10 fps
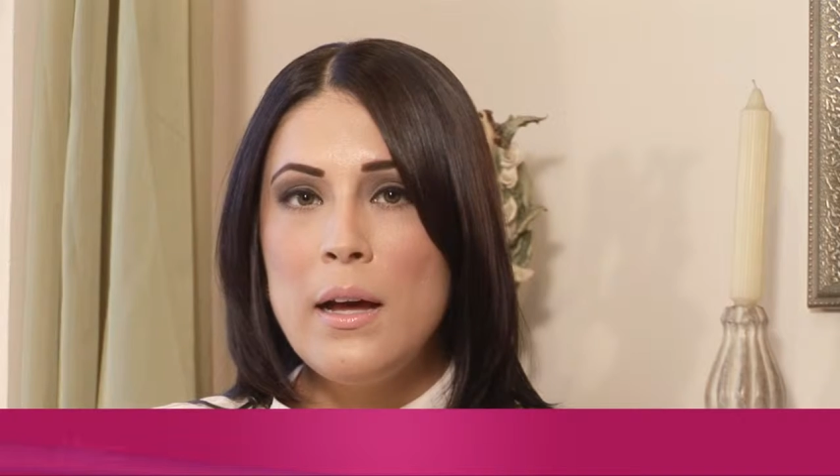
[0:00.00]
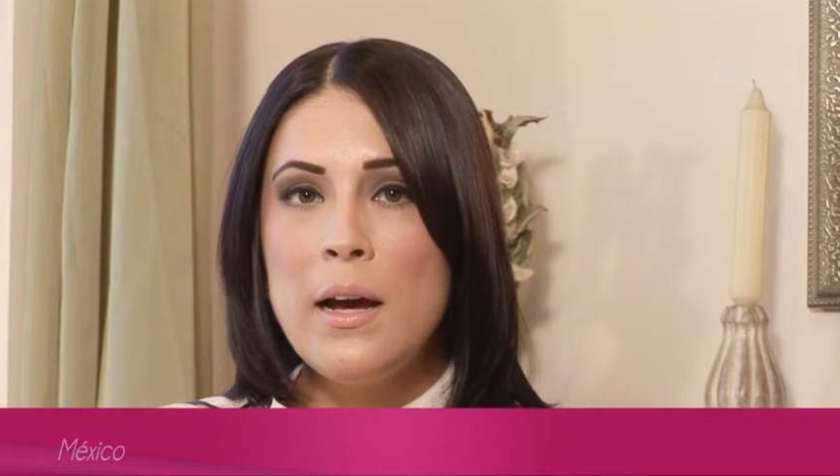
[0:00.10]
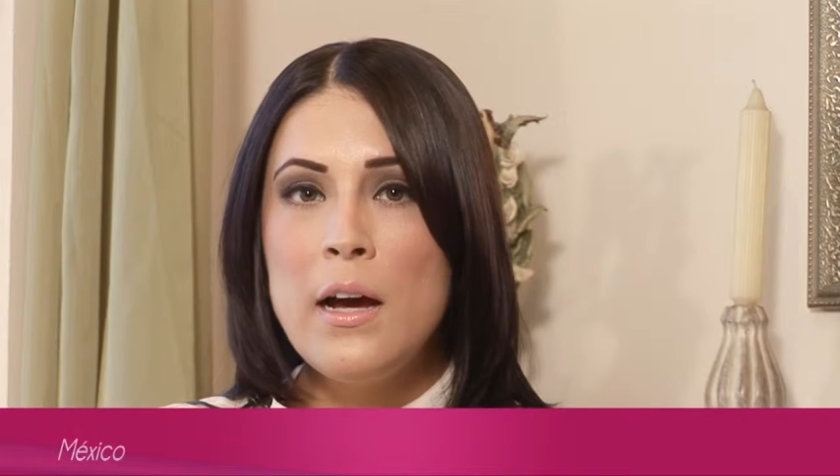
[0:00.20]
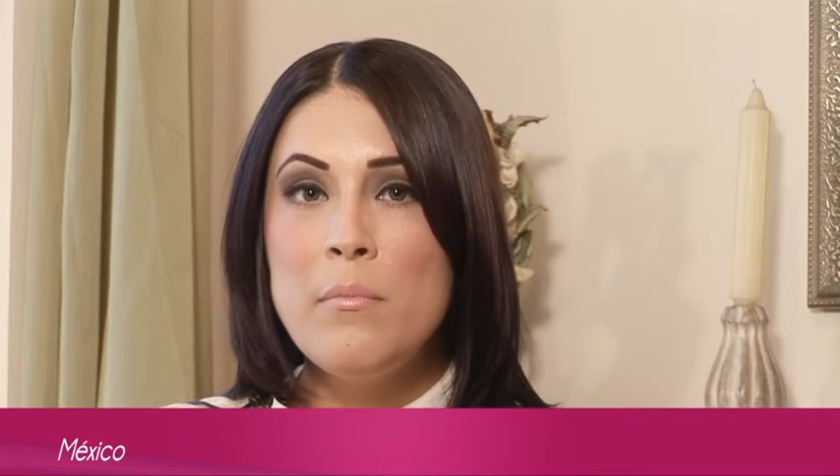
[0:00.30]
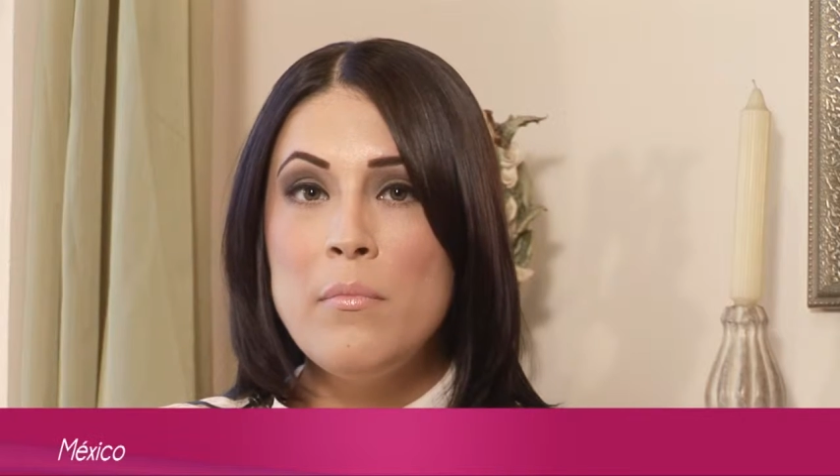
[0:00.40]

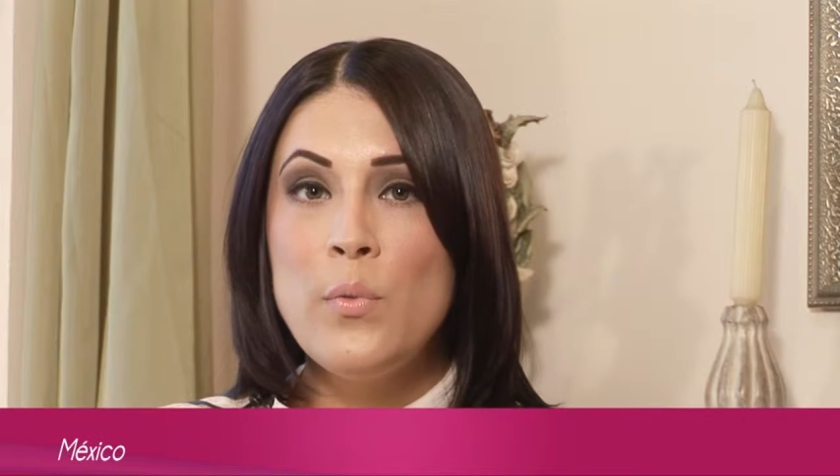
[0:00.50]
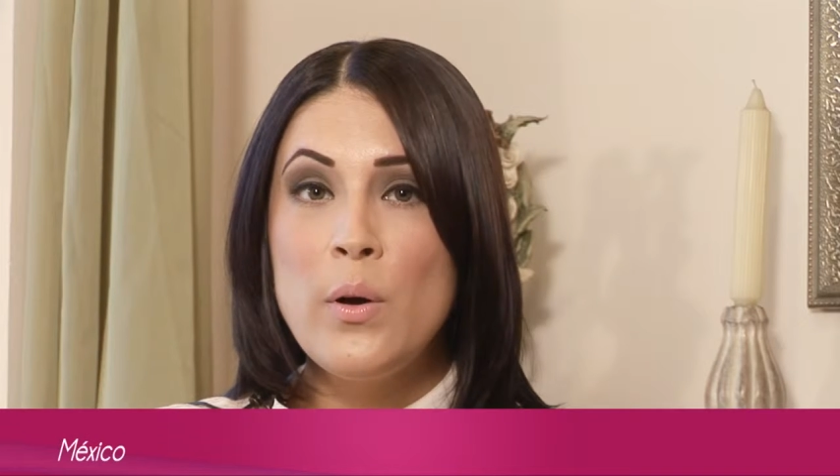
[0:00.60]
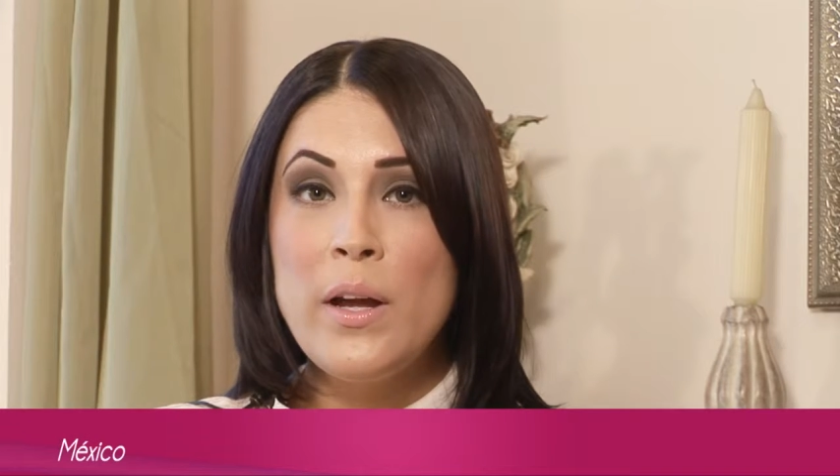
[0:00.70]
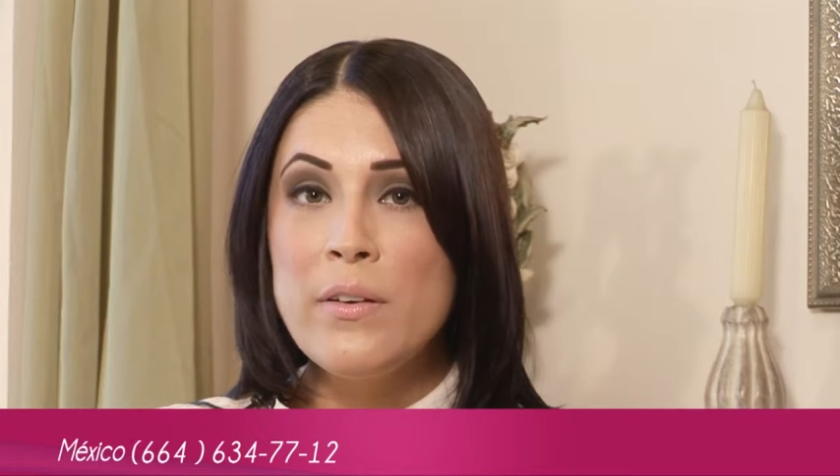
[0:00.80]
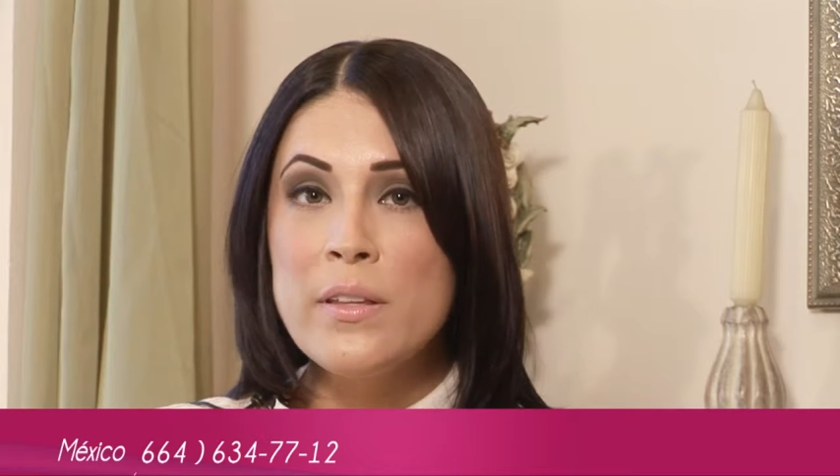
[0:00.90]

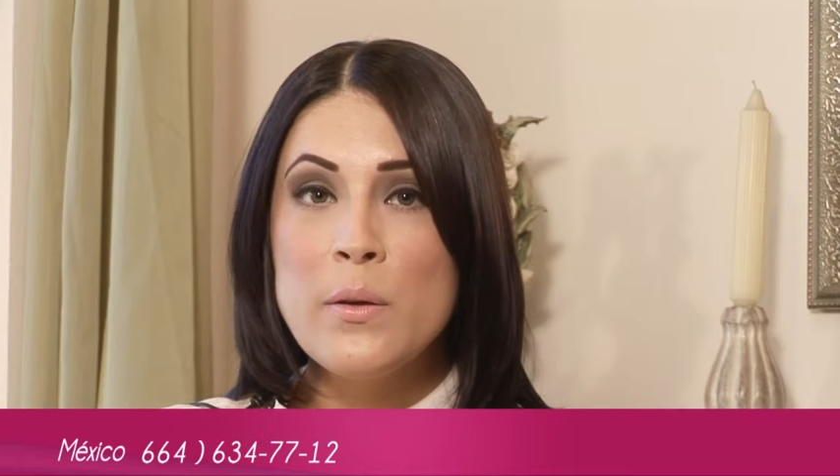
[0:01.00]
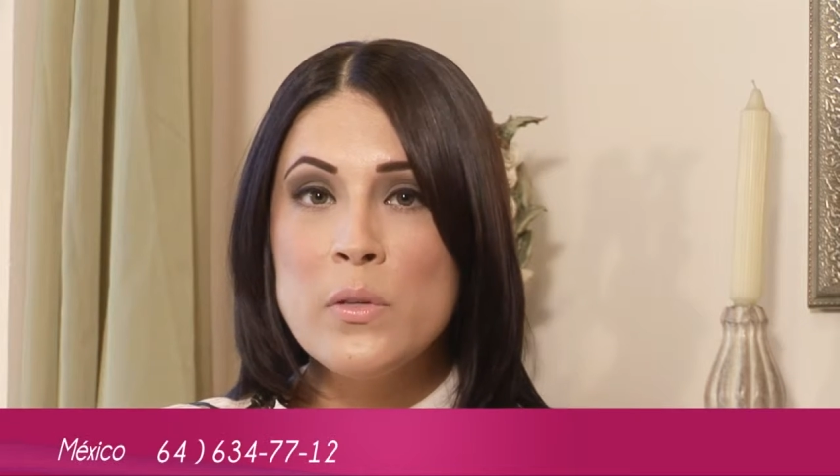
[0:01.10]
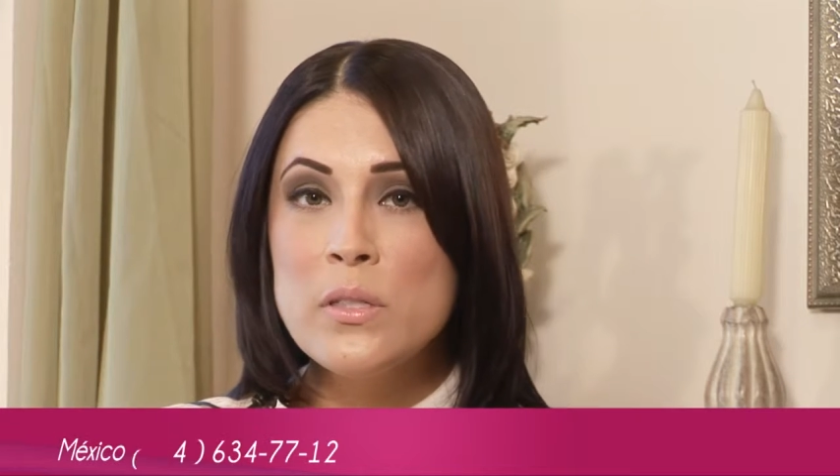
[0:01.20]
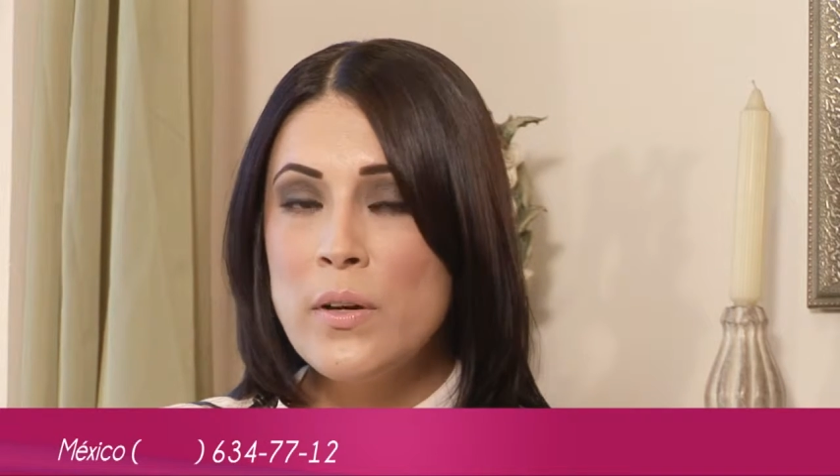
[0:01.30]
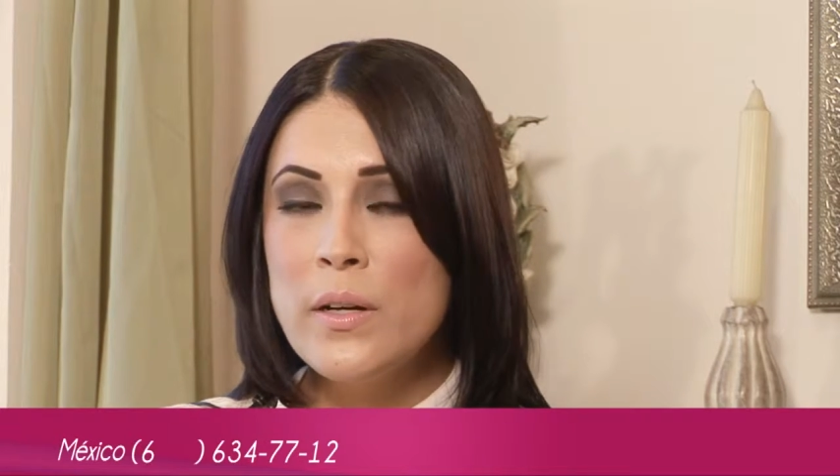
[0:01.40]
Well, everything
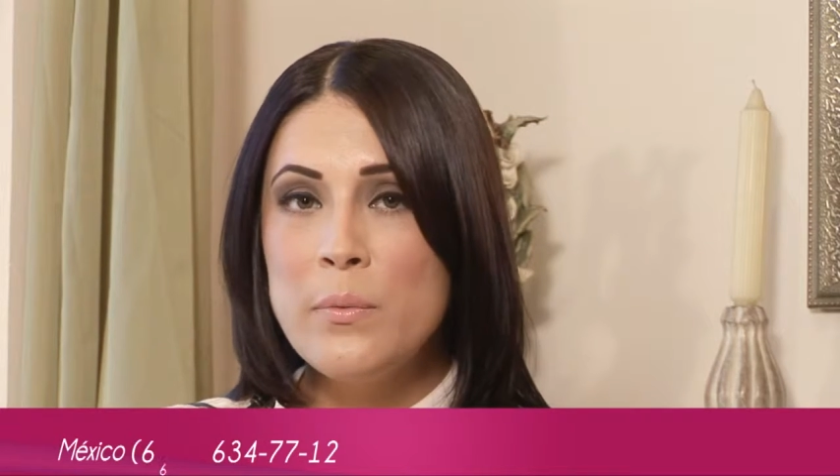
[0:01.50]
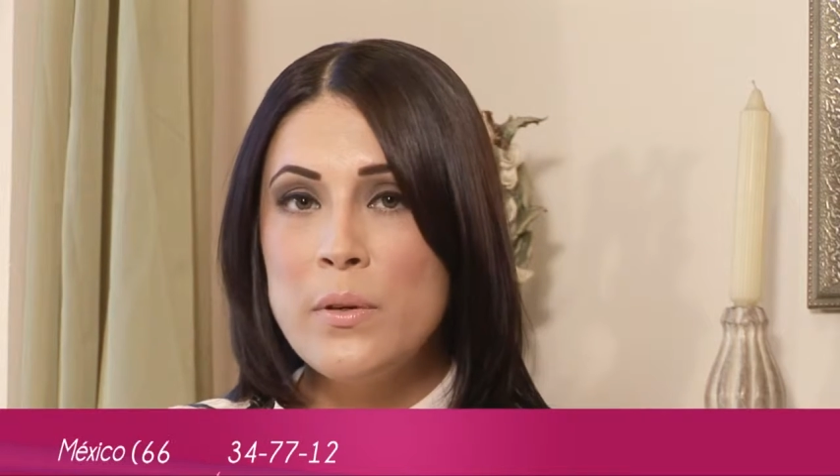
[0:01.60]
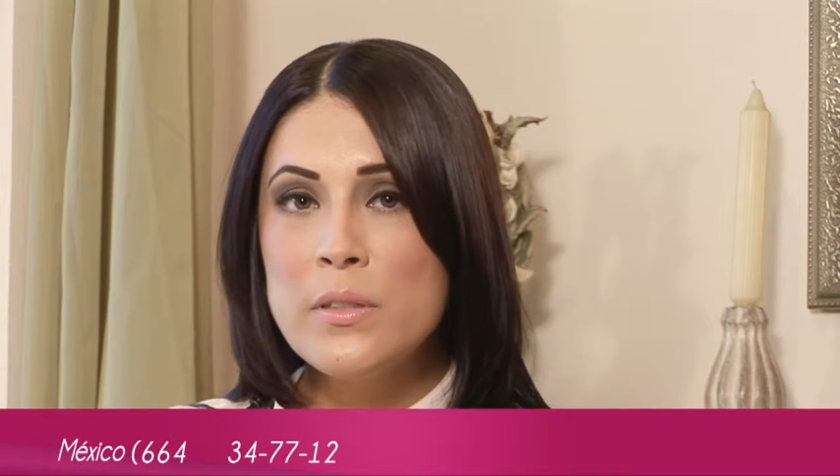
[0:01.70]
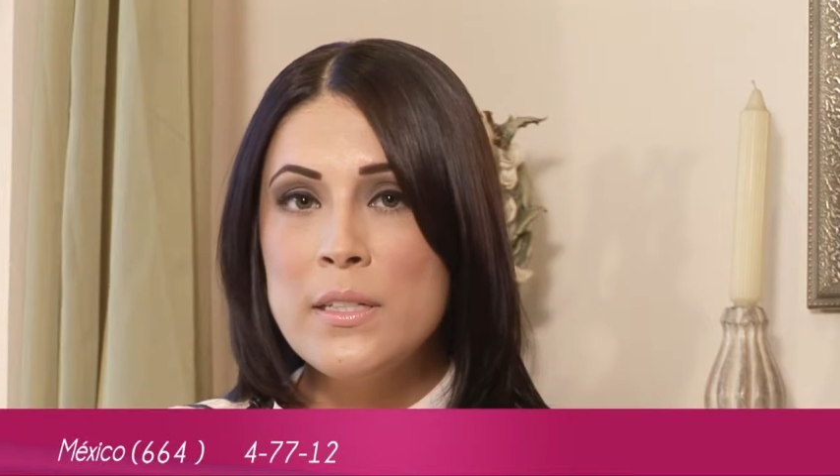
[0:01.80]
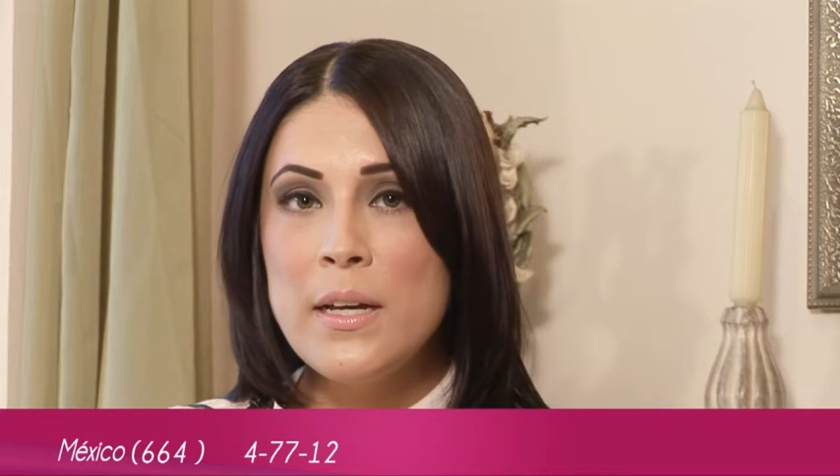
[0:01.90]
was very
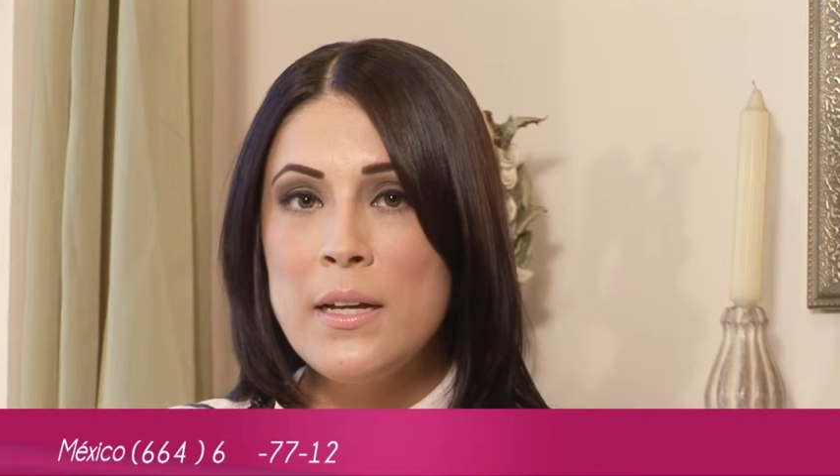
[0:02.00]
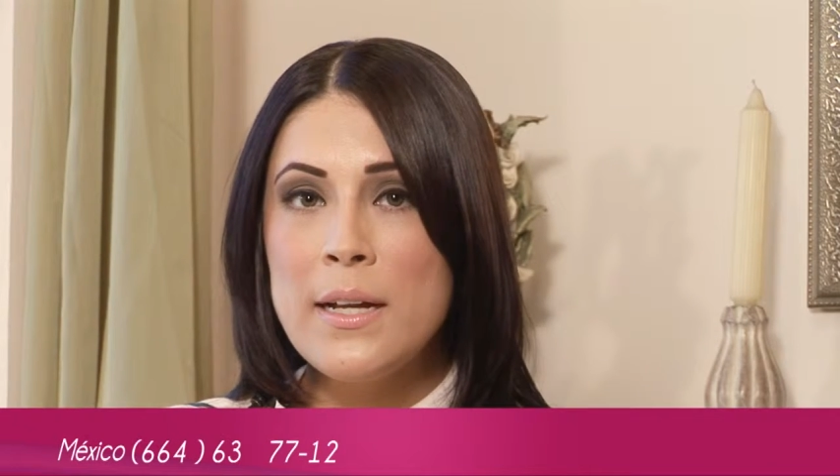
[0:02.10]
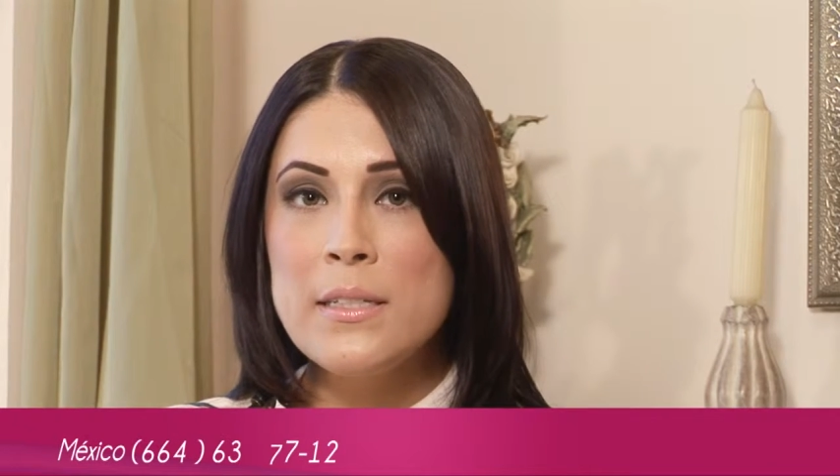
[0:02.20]
well done.